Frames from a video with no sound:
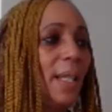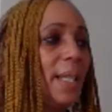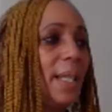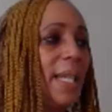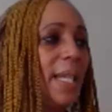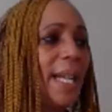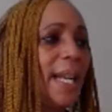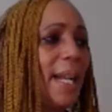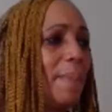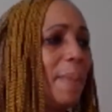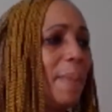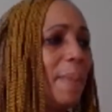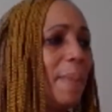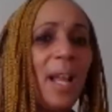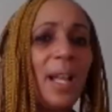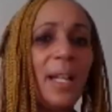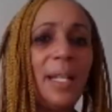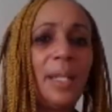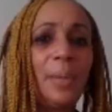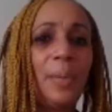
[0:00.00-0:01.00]
Can I be
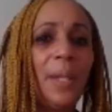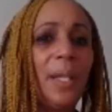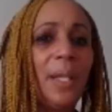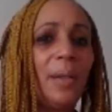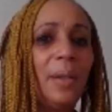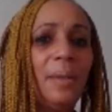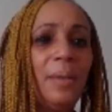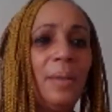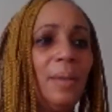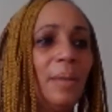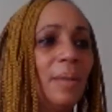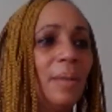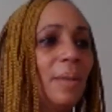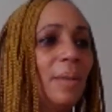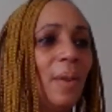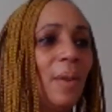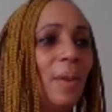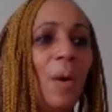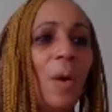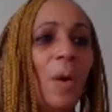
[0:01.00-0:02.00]
honest with you?
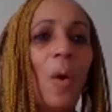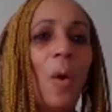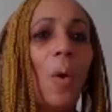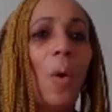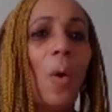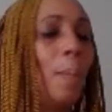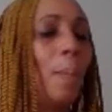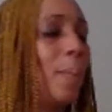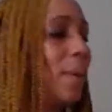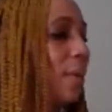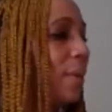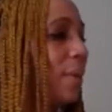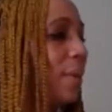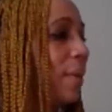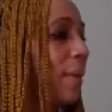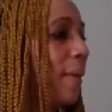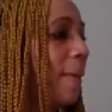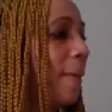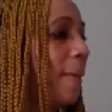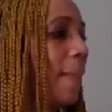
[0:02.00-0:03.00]
Hope.
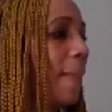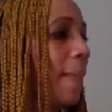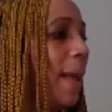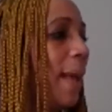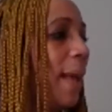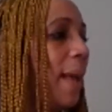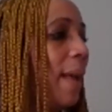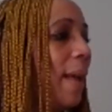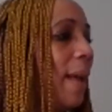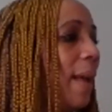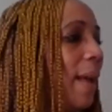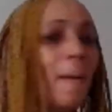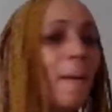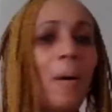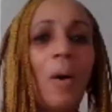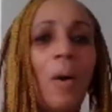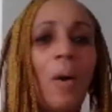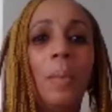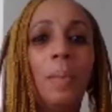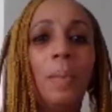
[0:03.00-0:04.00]

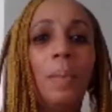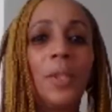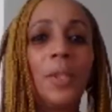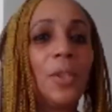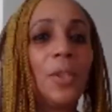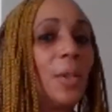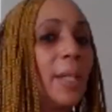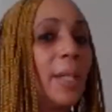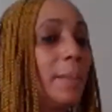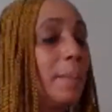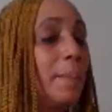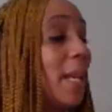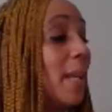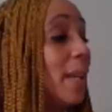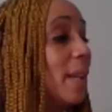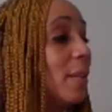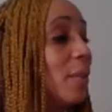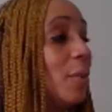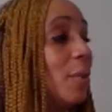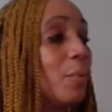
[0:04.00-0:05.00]
Hope. Just look at
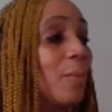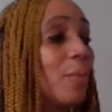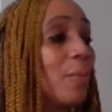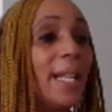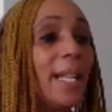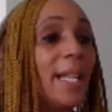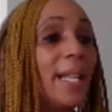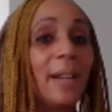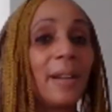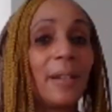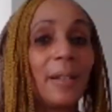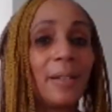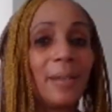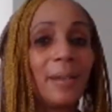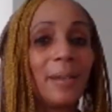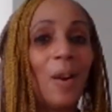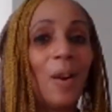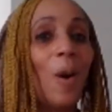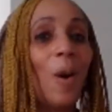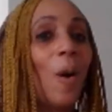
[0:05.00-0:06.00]
me. Look right here.
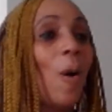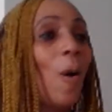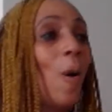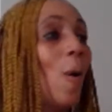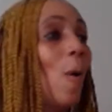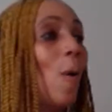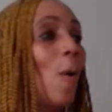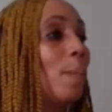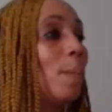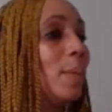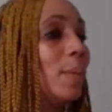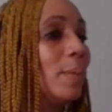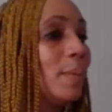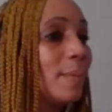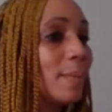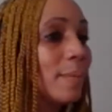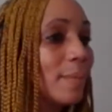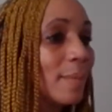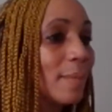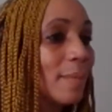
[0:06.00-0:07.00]
Hope.
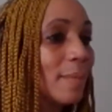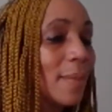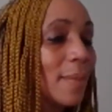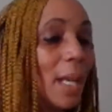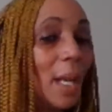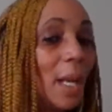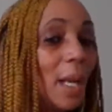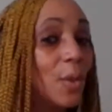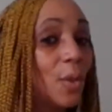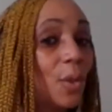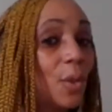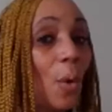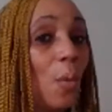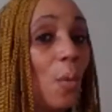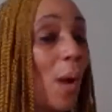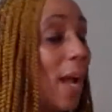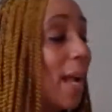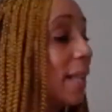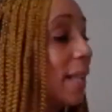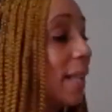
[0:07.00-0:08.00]
So
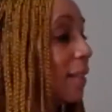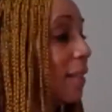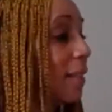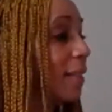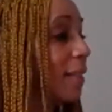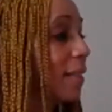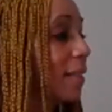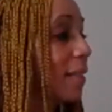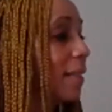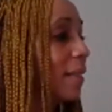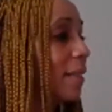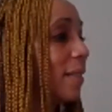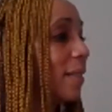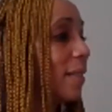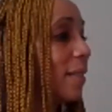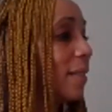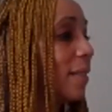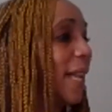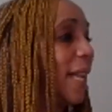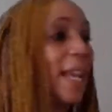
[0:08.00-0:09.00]
what?
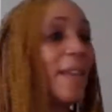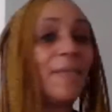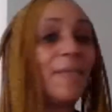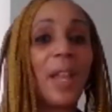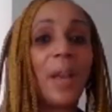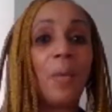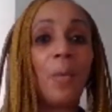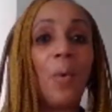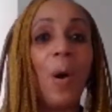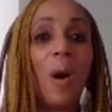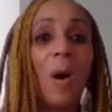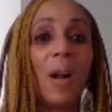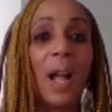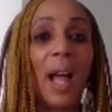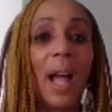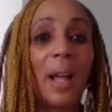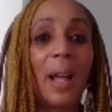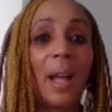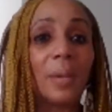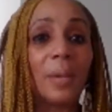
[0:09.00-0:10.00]
If they walk
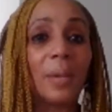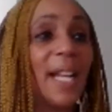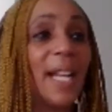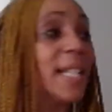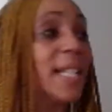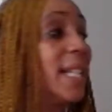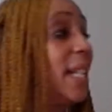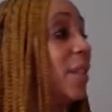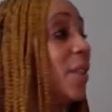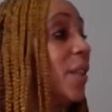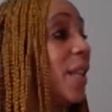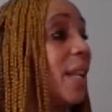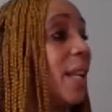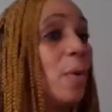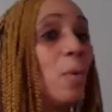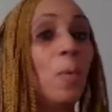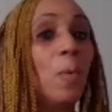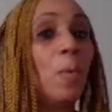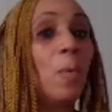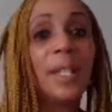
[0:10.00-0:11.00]
out and tell you they
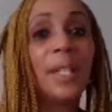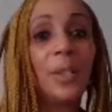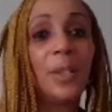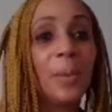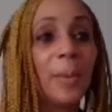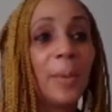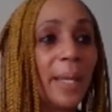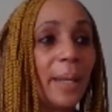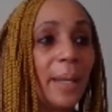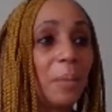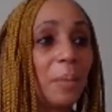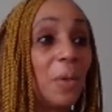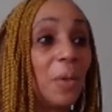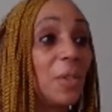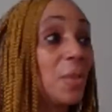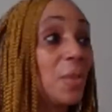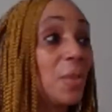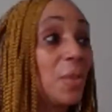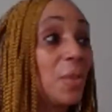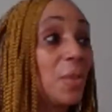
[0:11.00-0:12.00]
don't want you anymore,
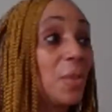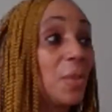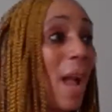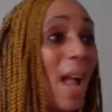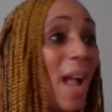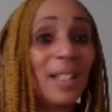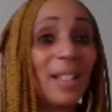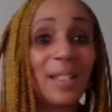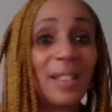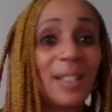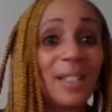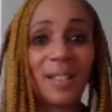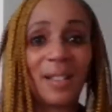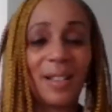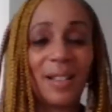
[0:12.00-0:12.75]
so what?